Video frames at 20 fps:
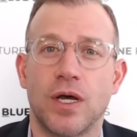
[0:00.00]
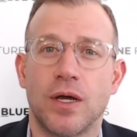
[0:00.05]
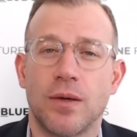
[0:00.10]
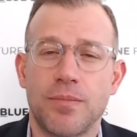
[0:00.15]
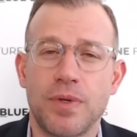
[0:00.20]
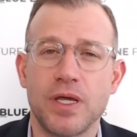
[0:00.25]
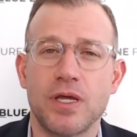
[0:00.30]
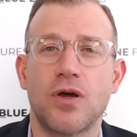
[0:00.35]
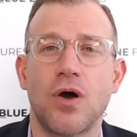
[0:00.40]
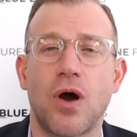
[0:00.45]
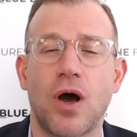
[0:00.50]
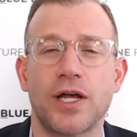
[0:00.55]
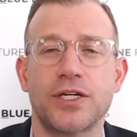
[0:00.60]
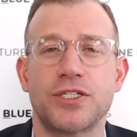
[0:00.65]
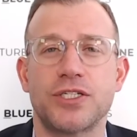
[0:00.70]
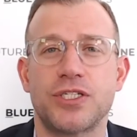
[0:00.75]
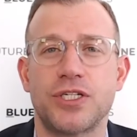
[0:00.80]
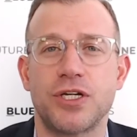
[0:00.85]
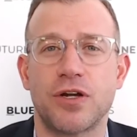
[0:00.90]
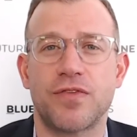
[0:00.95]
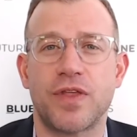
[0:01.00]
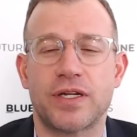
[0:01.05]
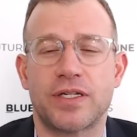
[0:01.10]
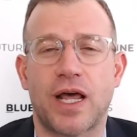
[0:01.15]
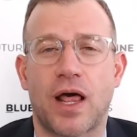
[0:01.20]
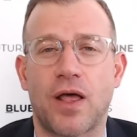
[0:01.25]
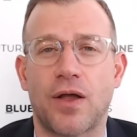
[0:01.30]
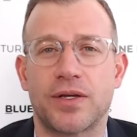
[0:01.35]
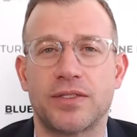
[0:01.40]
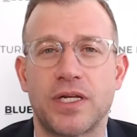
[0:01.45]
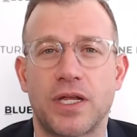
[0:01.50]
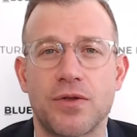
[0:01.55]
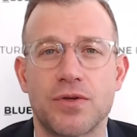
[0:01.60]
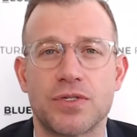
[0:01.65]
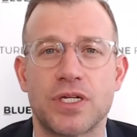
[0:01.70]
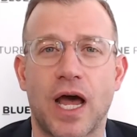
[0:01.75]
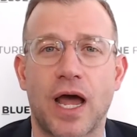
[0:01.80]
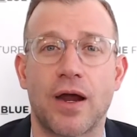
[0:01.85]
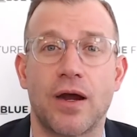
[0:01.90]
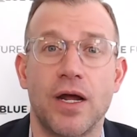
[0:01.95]
be cautious here if that dollar continues
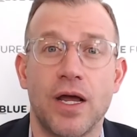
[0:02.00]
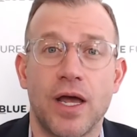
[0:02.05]
higher.